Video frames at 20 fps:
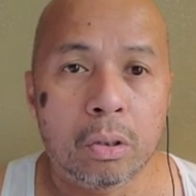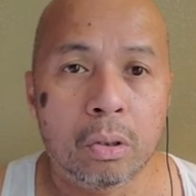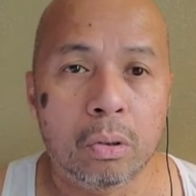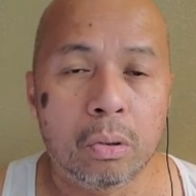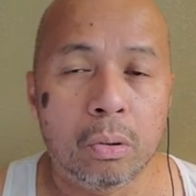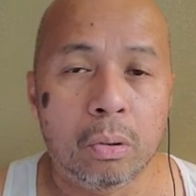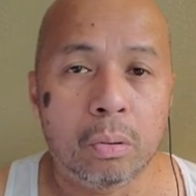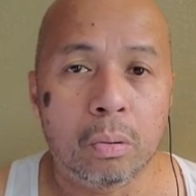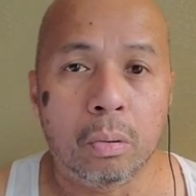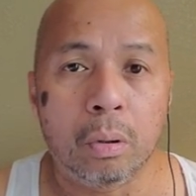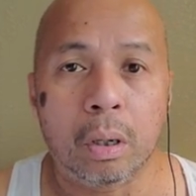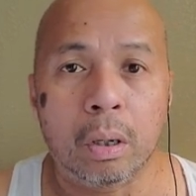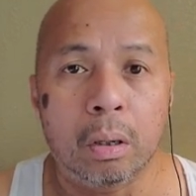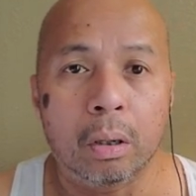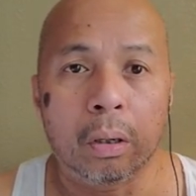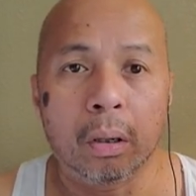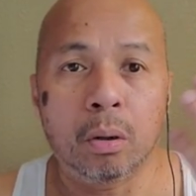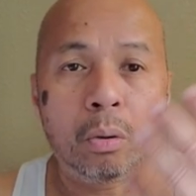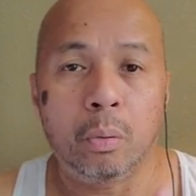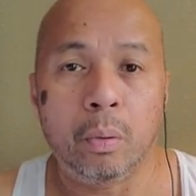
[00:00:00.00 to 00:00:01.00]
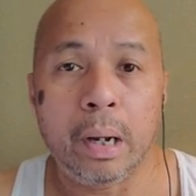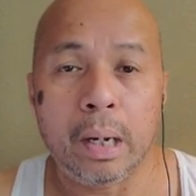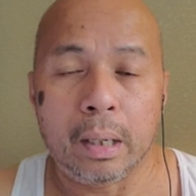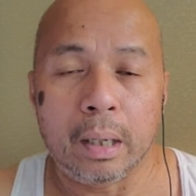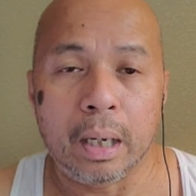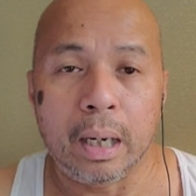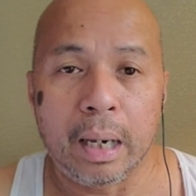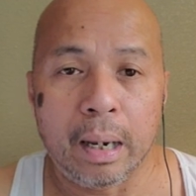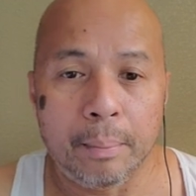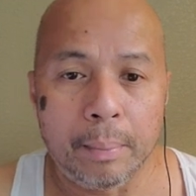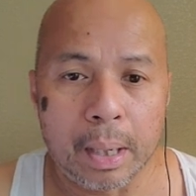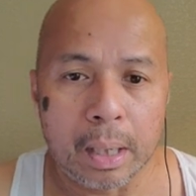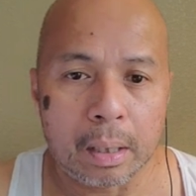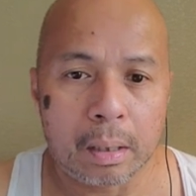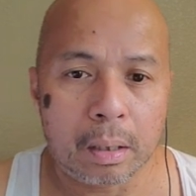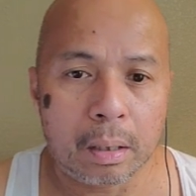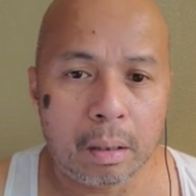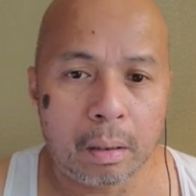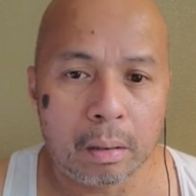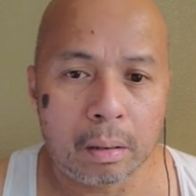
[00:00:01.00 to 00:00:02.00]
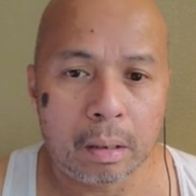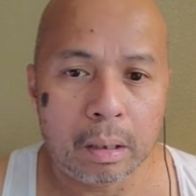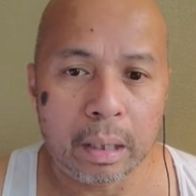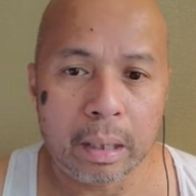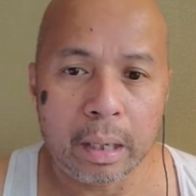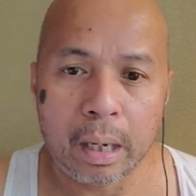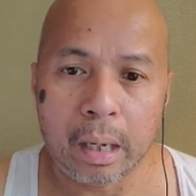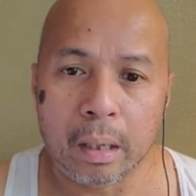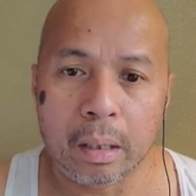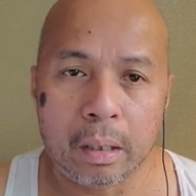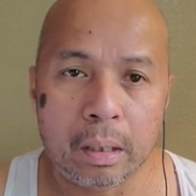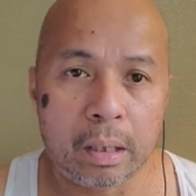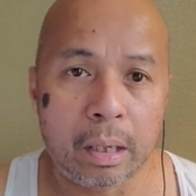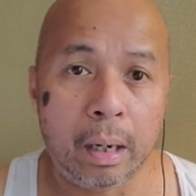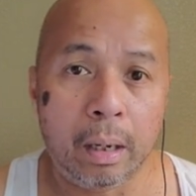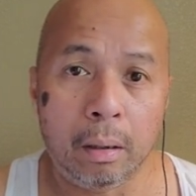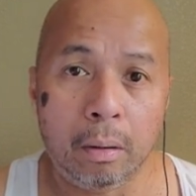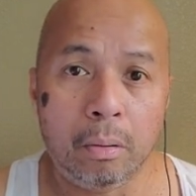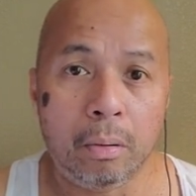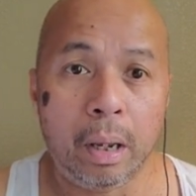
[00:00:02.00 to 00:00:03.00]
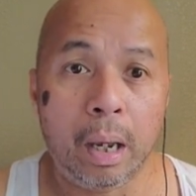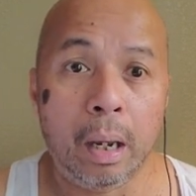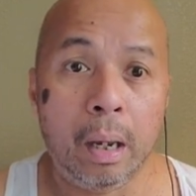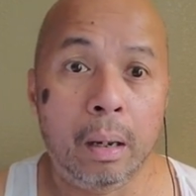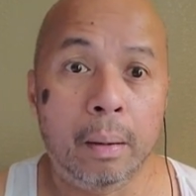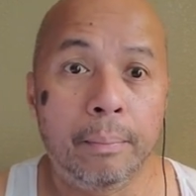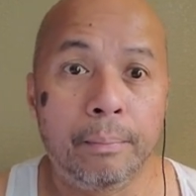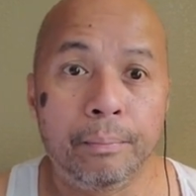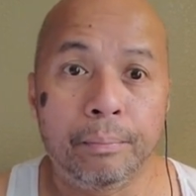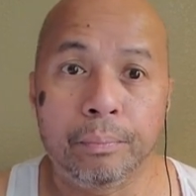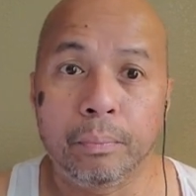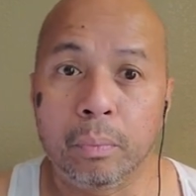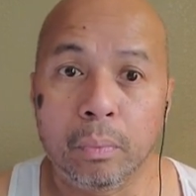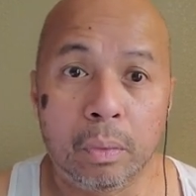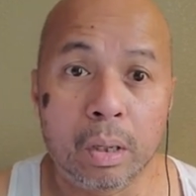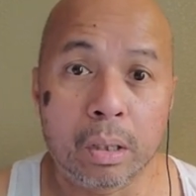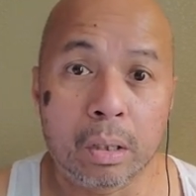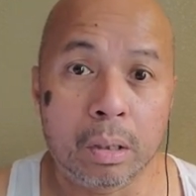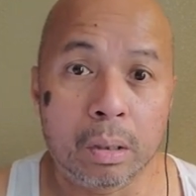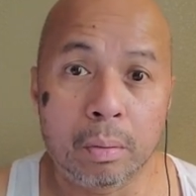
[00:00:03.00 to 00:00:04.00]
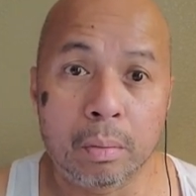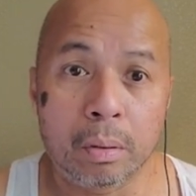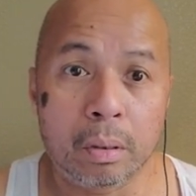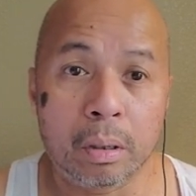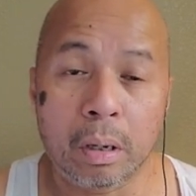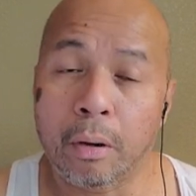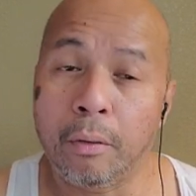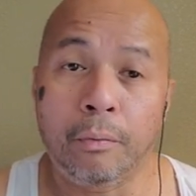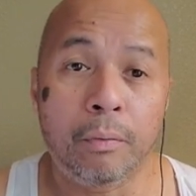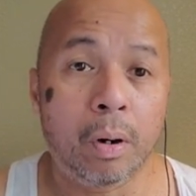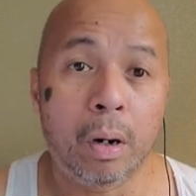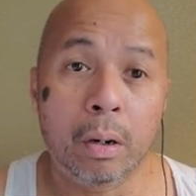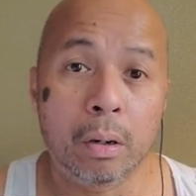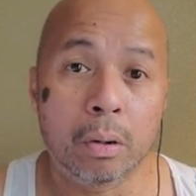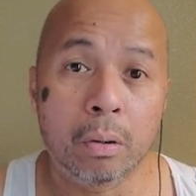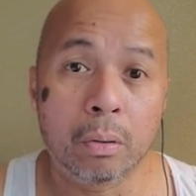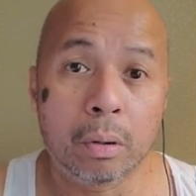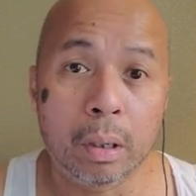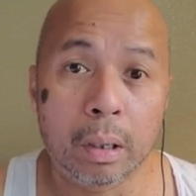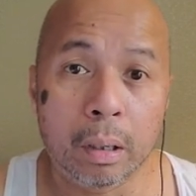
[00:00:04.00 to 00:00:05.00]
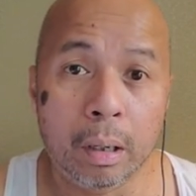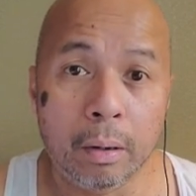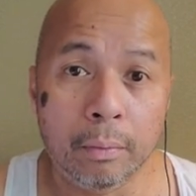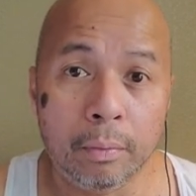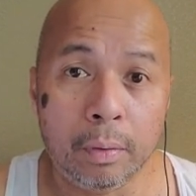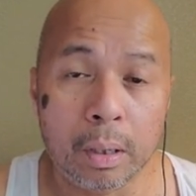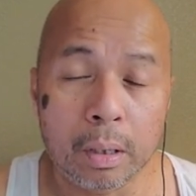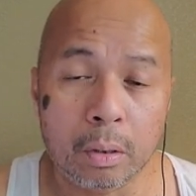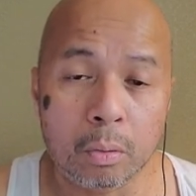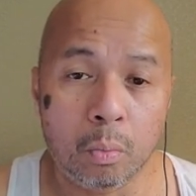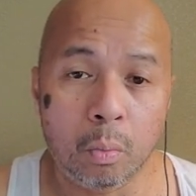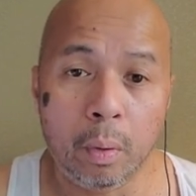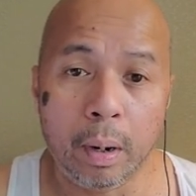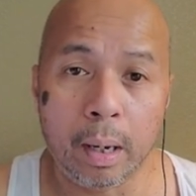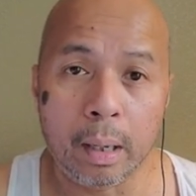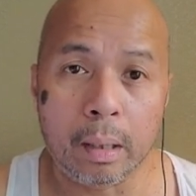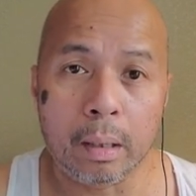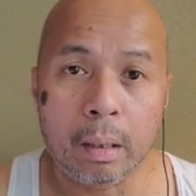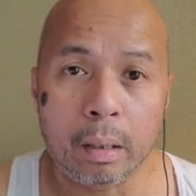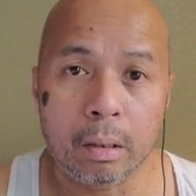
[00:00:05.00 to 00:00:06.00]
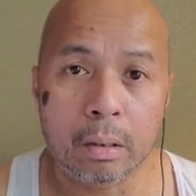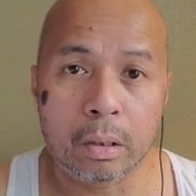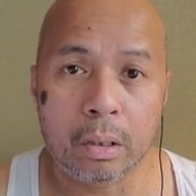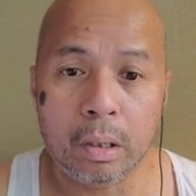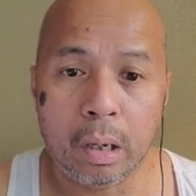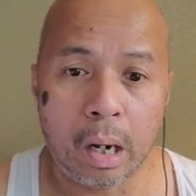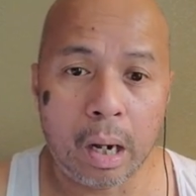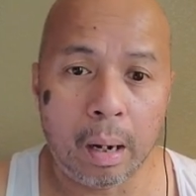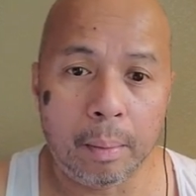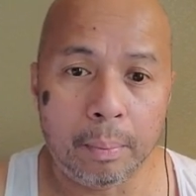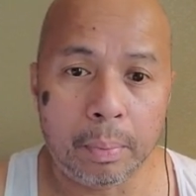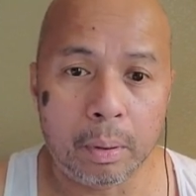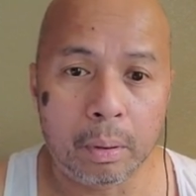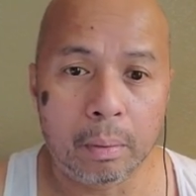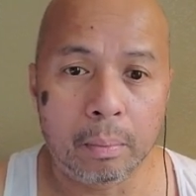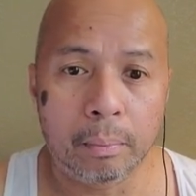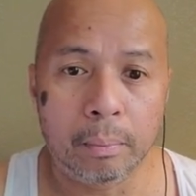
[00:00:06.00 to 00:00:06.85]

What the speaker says: to create limits, saying, okay, this is how far you could lift this weight, stop.